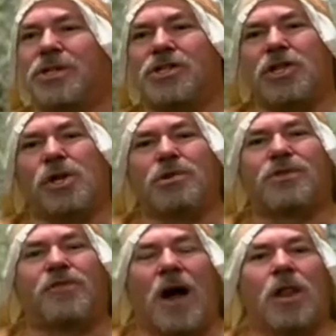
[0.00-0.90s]
his close
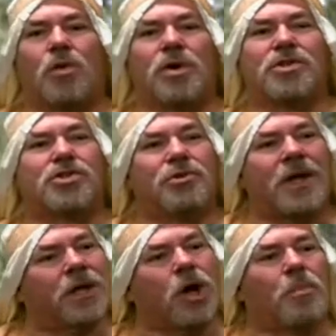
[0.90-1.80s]
followers, to
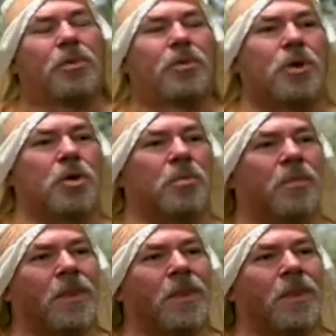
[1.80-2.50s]
that upper room